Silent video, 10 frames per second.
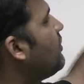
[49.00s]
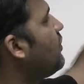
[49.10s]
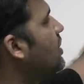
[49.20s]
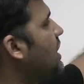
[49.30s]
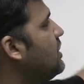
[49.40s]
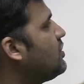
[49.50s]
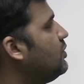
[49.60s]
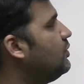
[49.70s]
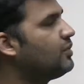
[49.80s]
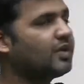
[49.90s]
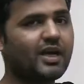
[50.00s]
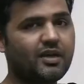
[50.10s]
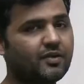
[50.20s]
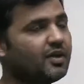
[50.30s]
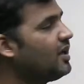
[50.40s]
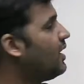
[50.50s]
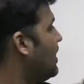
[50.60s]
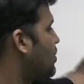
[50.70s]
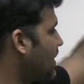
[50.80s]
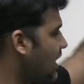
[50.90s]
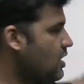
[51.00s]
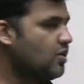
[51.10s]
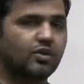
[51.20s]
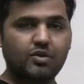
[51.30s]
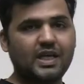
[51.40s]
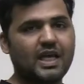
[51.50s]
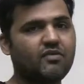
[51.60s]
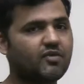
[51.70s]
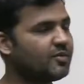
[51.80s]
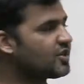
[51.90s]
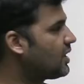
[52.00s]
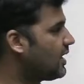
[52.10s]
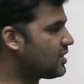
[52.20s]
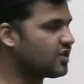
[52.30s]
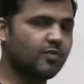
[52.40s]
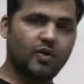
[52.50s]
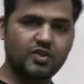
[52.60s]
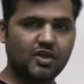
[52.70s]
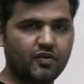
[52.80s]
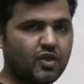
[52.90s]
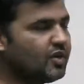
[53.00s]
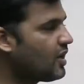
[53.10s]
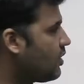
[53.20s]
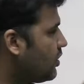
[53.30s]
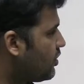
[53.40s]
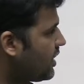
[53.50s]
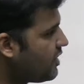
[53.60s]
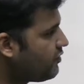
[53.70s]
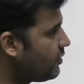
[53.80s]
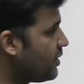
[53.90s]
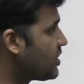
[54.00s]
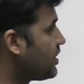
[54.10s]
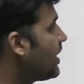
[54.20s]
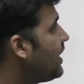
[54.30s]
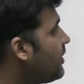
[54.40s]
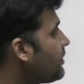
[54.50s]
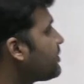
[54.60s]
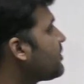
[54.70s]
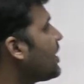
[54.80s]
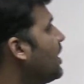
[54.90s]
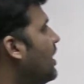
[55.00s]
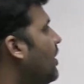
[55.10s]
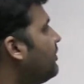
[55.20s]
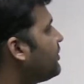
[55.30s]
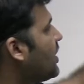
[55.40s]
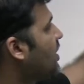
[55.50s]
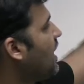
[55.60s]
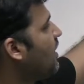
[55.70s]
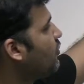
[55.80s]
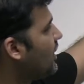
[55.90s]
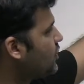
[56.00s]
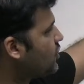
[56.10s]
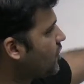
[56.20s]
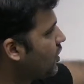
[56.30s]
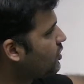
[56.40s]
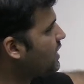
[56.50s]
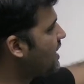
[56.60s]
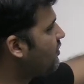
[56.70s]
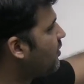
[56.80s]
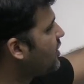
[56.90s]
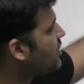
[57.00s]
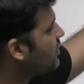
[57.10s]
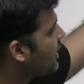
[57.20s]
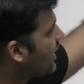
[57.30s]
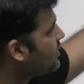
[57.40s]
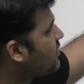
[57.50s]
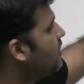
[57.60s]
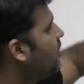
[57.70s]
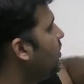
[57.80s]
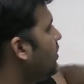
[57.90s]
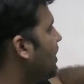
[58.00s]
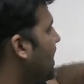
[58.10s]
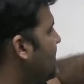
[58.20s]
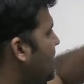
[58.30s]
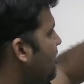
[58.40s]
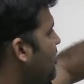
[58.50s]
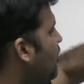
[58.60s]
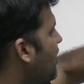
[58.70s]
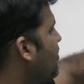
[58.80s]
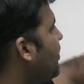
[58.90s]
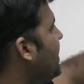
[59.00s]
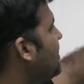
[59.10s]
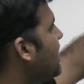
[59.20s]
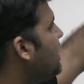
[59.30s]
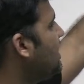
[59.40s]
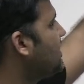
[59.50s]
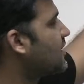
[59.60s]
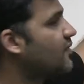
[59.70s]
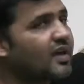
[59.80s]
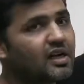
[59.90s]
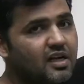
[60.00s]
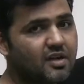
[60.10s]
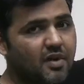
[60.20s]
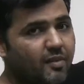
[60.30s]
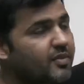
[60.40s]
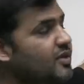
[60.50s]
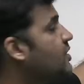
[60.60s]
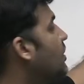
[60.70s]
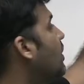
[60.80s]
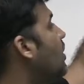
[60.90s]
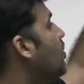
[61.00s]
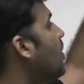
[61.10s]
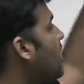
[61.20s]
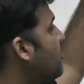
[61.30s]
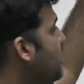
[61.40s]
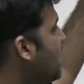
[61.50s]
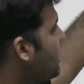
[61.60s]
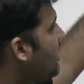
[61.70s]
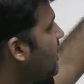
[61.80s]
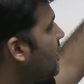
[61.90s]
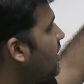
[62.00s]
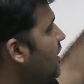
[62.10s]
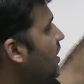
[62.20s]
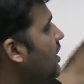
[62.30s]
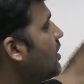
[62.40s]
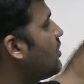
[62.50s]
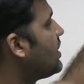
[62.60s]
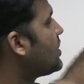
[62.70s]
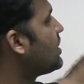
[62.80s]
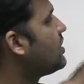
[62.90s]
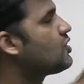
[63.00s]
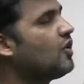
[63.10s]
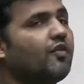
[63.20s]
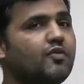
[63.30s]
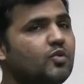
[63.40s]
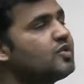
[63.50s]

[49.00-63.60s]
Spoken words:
for these two, right? Quickly go through the information, guys. Just pause the video and go through the information, right? Now, once you go through the information, you'll get to know, right, some important points that these are the faculty members who are making questions of 2